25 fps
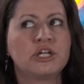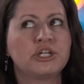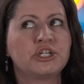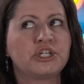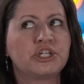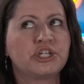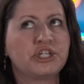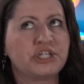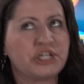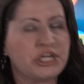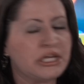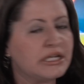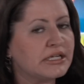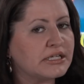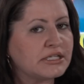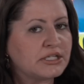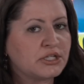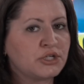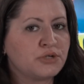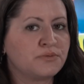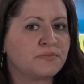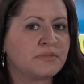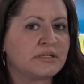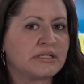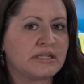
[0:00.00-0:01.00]
She
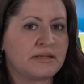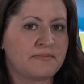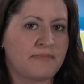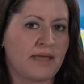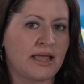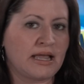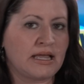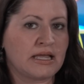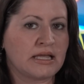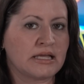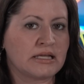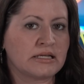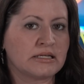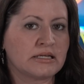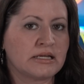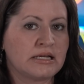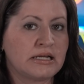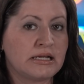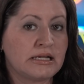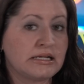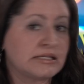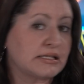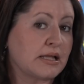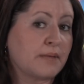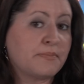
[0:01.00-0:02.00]
assumes that
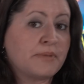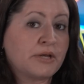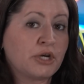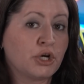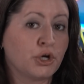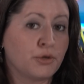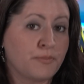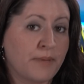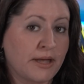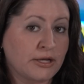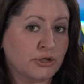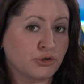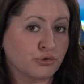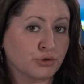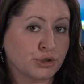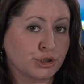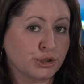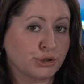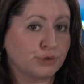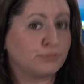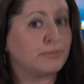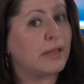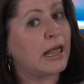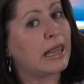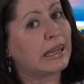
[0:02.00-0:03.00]
Megan is up in her
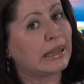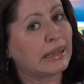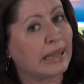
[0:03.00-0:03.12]
bedroom,